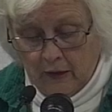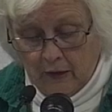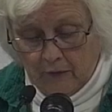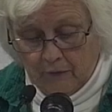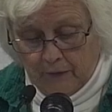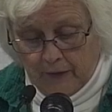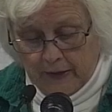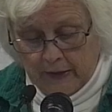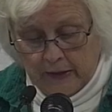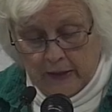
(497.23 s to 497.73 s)

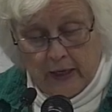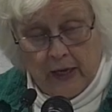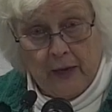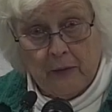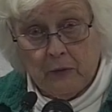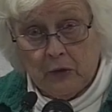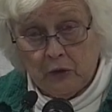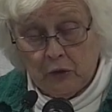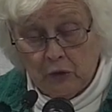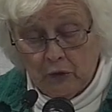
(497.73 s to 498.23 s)
Finally, I
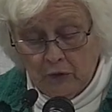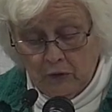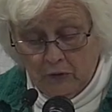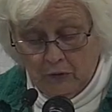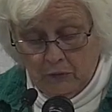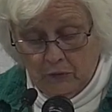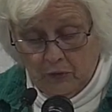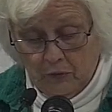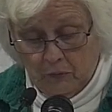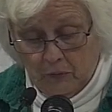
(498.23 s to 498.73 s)
returned
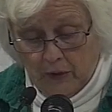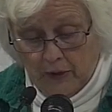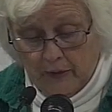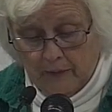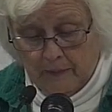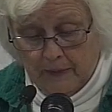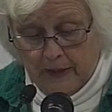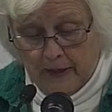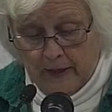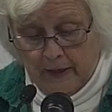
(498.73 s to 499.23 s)
with the water
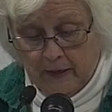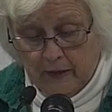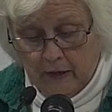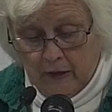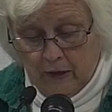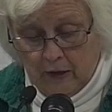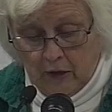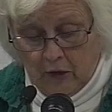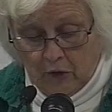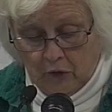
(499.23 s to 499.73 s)
bag,
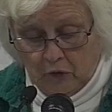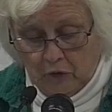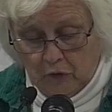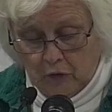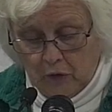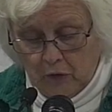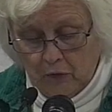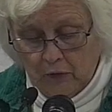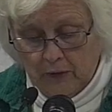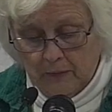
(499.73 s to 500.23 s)

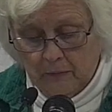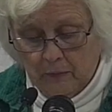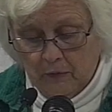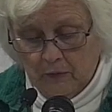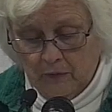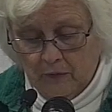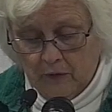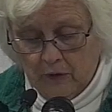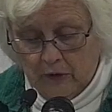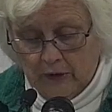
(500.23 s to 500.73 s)
slowly
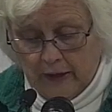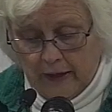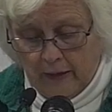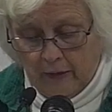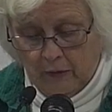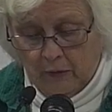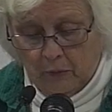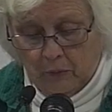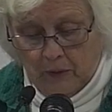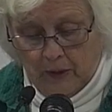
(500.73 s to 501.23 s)
moved the
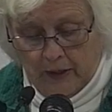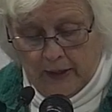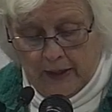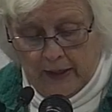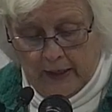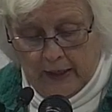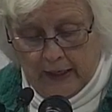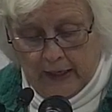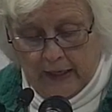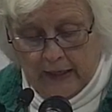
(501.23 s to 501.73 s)
towel
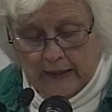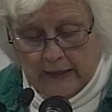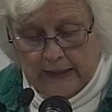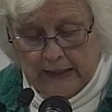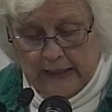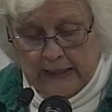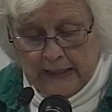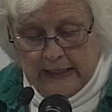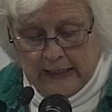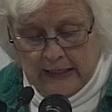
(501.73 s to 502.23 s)
away, and
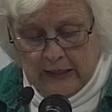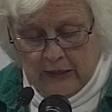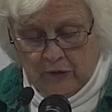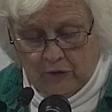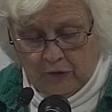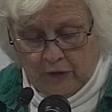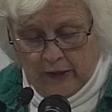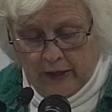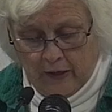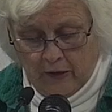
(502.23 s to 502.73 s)

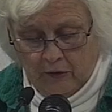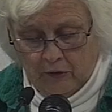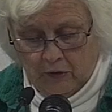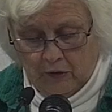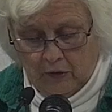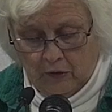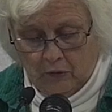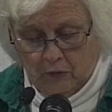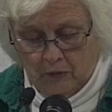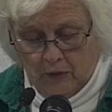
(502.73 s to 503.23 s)
eased down to
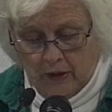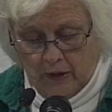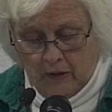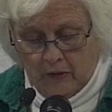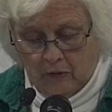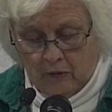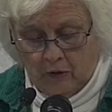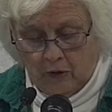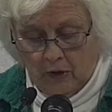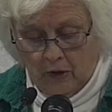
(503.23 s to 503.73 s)
the
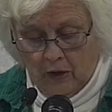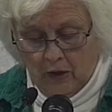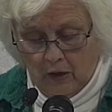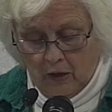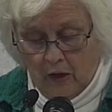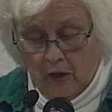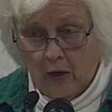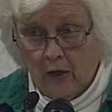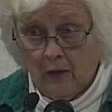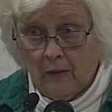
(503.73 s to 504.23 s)
ground,
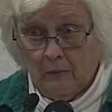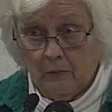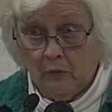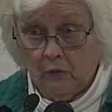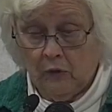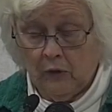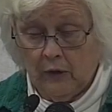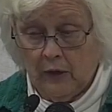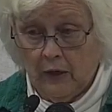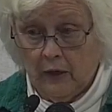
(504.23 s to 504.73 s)

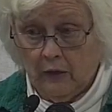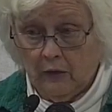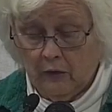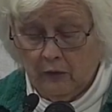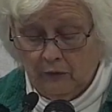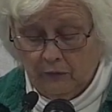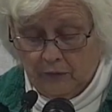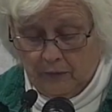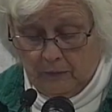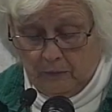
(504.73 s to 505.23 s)
arm's length
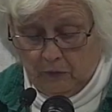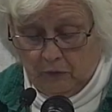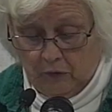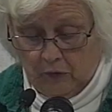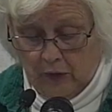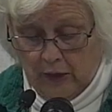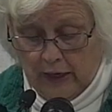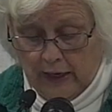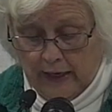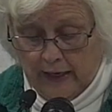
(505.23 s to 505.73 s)
from
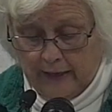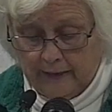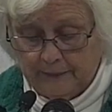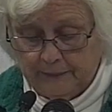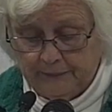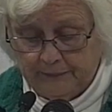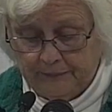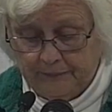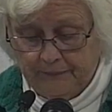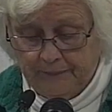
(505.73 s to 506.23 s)
Sly.
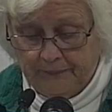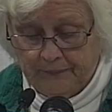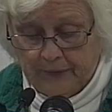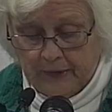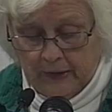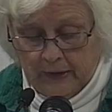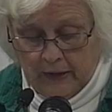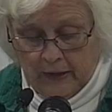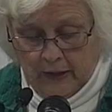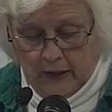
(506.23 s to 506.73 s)

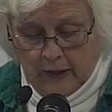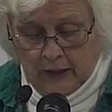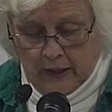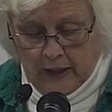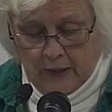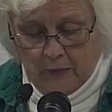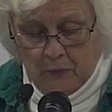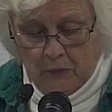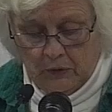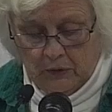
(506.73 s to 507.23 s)

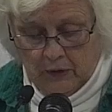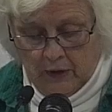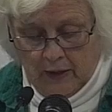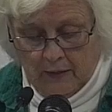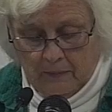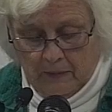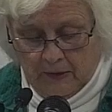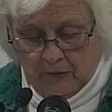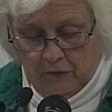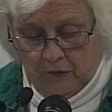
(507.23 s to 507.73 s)
He wouldn't
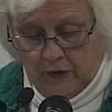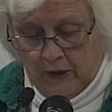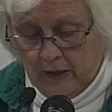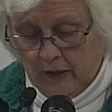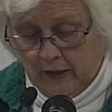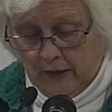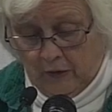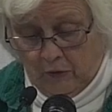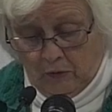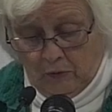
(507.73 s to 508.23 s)
like my
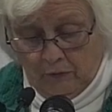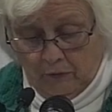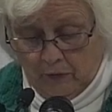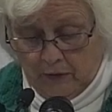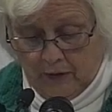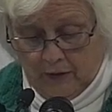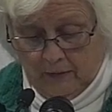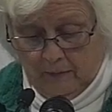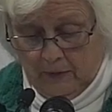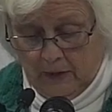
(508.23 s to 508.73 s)
standing over
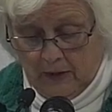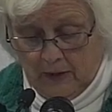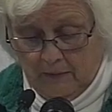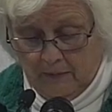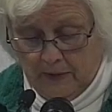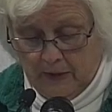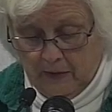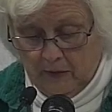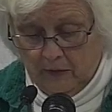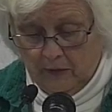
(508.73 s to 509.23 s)
him any
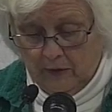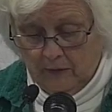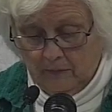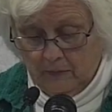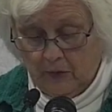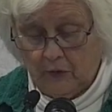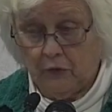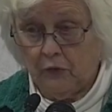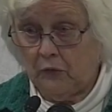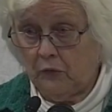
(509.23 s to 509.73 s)
better than
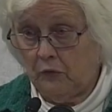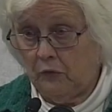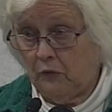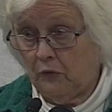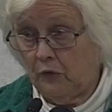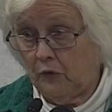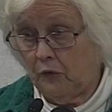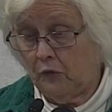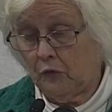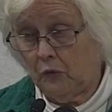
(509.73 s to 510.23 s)
my
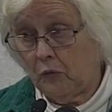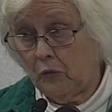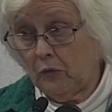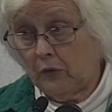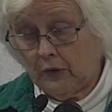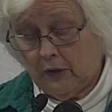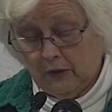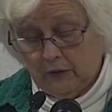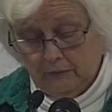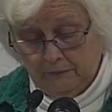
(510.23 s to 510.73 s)
students at school
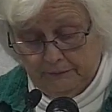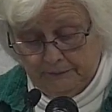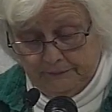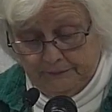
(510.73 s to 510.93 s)
did.